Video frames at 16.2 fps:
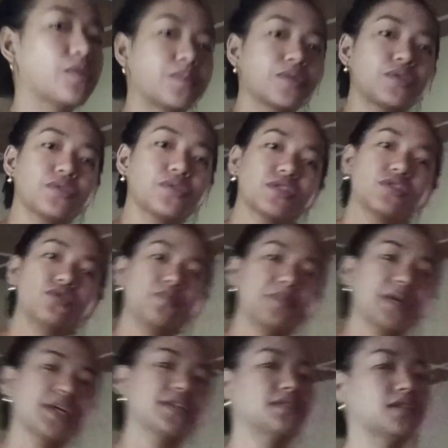we proceed to
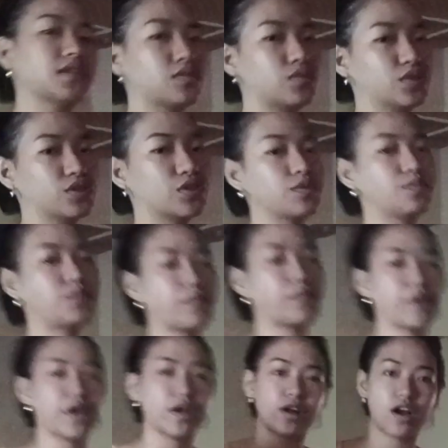painting, we should
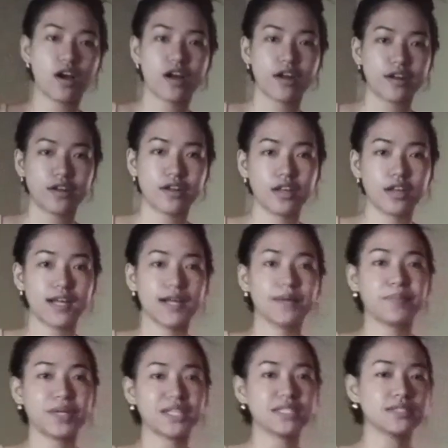prepare our
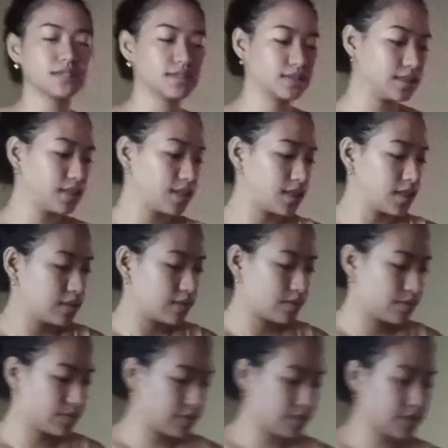paint.
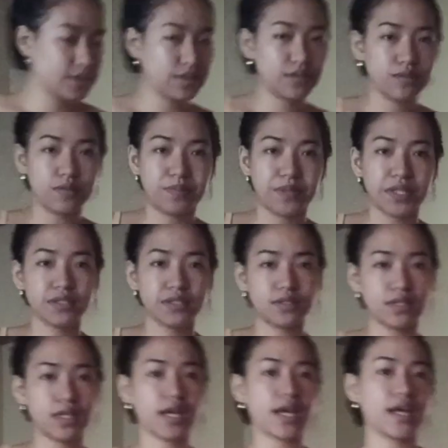So this is the paint
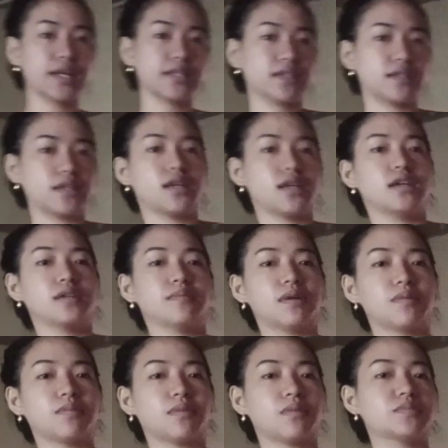again.
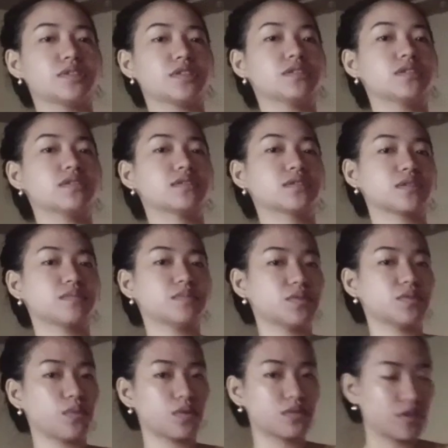My mom said this can be
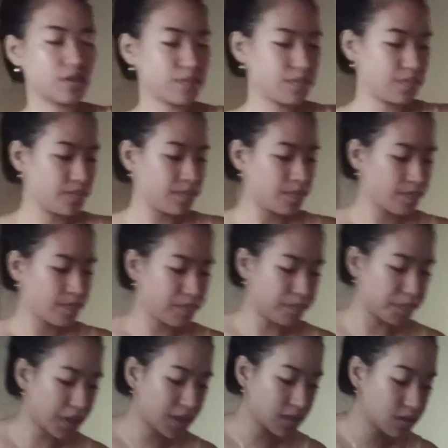water
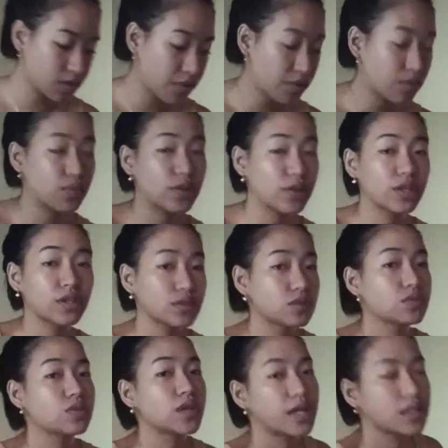based, so we're going
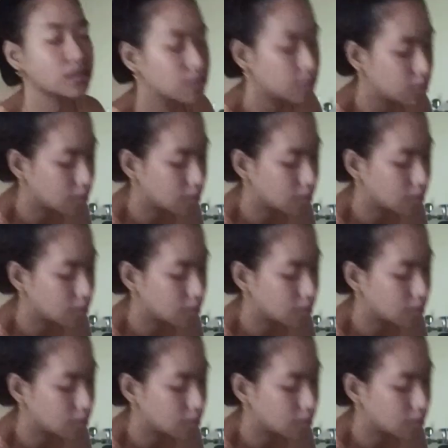to add